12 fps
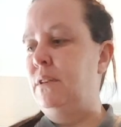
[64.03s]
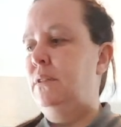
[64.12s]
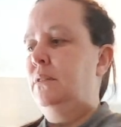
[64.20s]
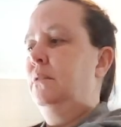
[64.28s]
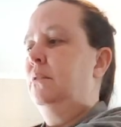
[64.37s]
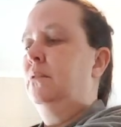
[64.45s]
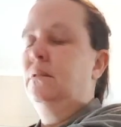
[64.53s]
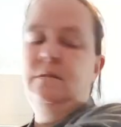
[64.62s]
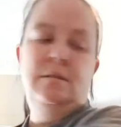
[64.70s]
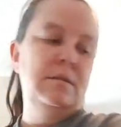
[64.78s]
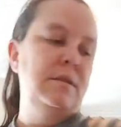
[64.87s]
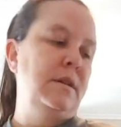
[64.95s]
it.
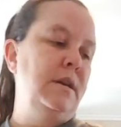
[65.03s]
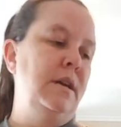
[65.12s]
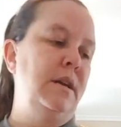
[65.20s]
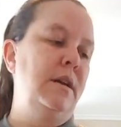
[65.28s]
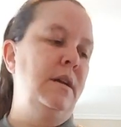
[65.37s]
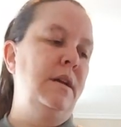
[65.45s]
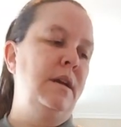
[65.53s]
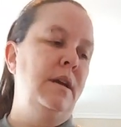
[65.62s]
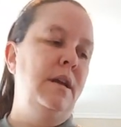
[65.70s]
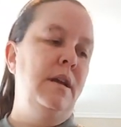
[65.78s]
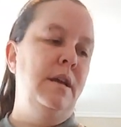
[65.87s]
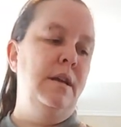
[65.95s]

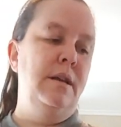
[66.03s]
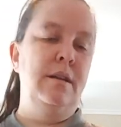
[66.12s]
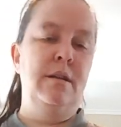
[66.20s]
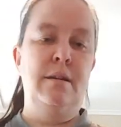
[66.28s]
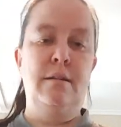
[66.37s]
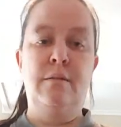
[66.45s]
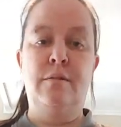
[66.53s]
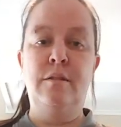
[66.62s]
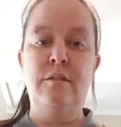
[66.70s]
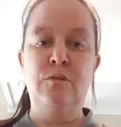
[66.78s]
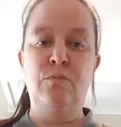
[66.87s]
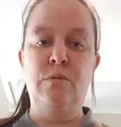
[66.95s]
And
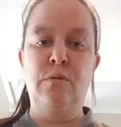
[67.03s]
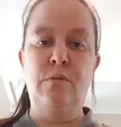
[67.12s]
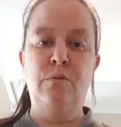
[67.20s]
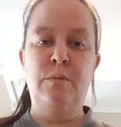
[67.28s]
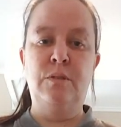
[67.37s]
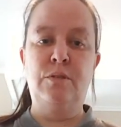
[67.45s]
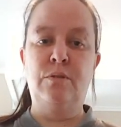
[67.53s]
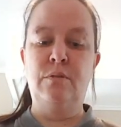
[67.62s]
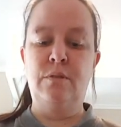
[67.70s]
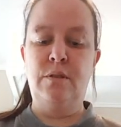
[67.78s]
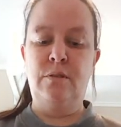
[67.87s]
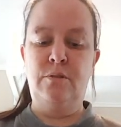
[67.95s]
these will be turned
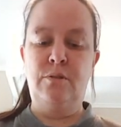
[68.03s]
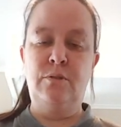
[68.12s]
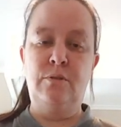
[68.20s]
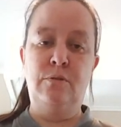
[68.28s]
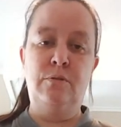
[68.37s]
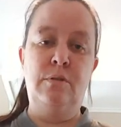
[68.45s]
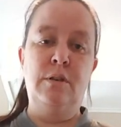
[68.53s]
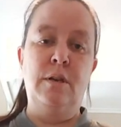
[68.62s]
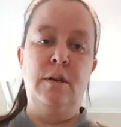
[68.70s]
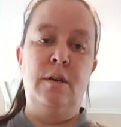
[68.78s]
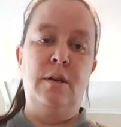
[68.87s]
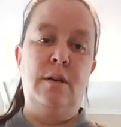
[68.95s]
into
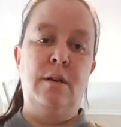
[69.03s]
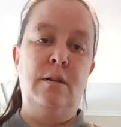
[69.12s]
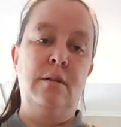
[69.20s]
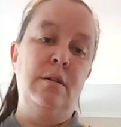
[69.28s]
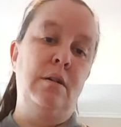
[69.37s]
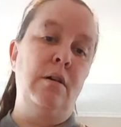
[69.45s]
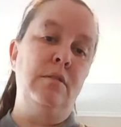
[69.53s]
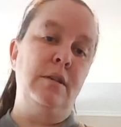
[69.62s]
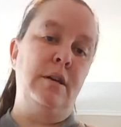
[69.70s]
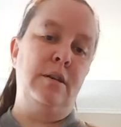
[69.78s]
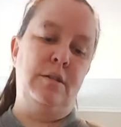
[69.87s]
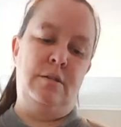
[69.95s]

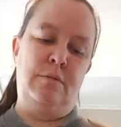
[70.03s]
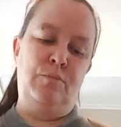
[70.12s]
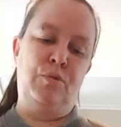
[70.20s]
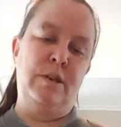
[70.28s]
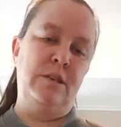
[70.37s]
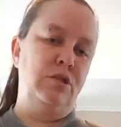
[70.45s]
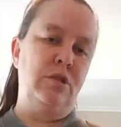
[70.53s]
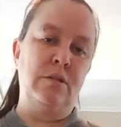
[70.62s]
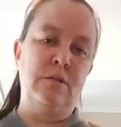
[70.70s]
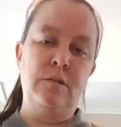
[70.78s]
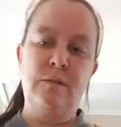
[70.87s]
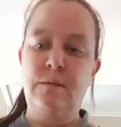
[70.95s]
garlic bread
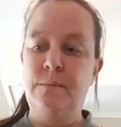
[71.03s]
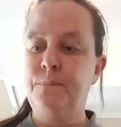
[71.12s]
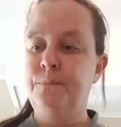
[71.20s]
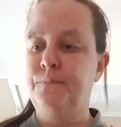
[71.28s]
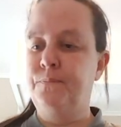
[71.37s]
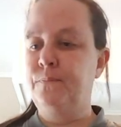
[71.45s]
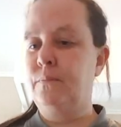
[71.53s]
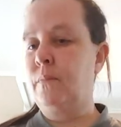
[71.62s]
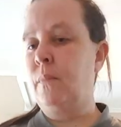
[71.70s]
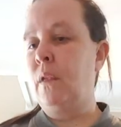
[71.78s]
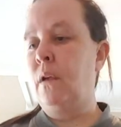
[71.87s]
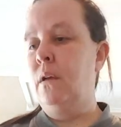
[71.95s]
chunks.
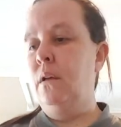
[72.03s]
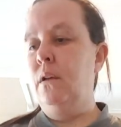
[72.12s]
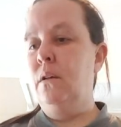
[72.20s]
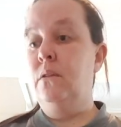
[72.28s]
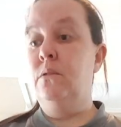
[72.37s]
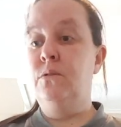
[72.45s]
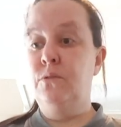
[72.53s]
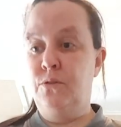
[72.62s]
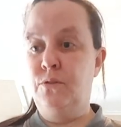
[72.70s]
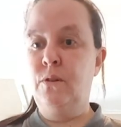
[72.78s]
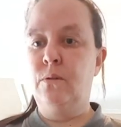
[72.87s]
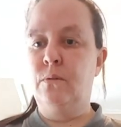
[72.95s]

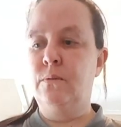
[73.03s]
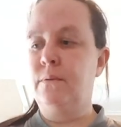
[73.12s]
So,